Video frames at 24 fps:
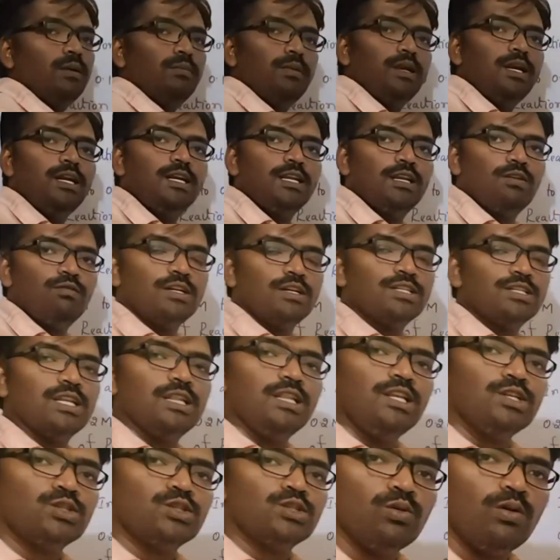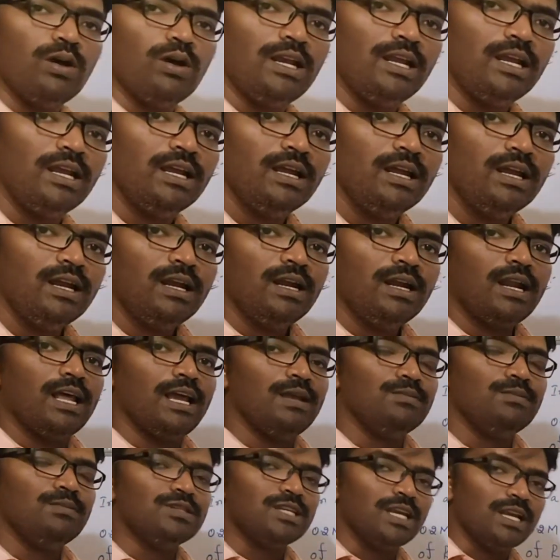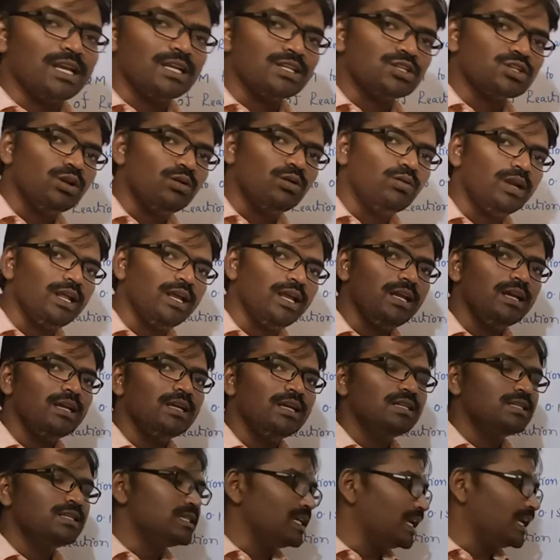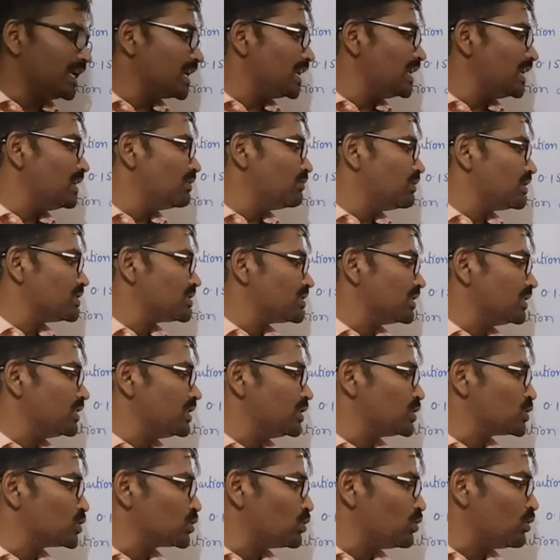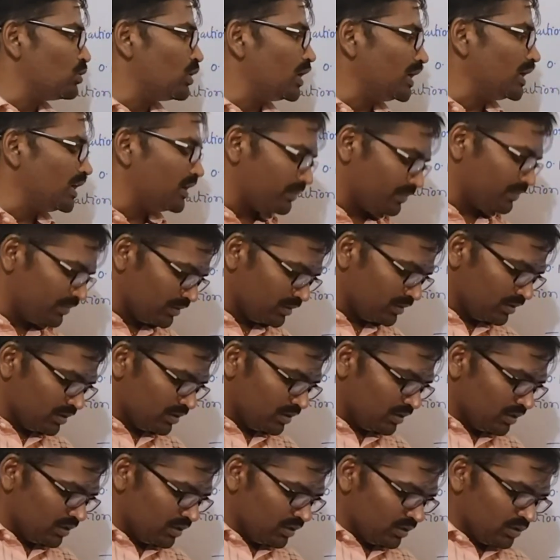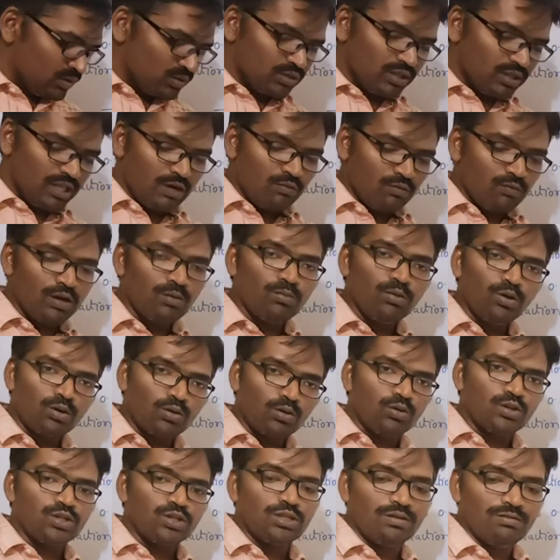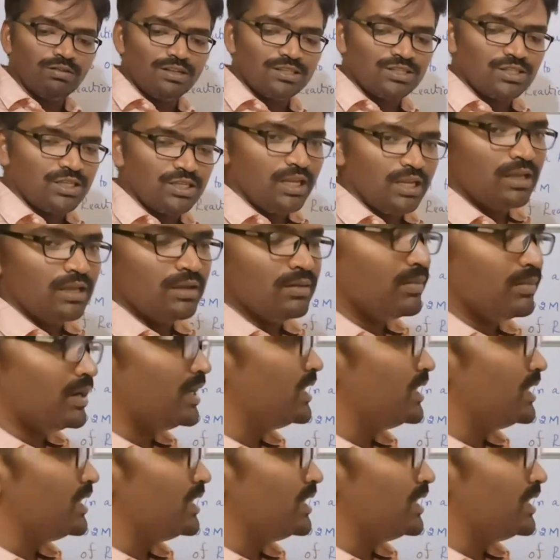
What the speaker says: unte minute inverse ani teeskovali, time seconds lo unte second inverse ani teeskovali. So then one more question we'll see,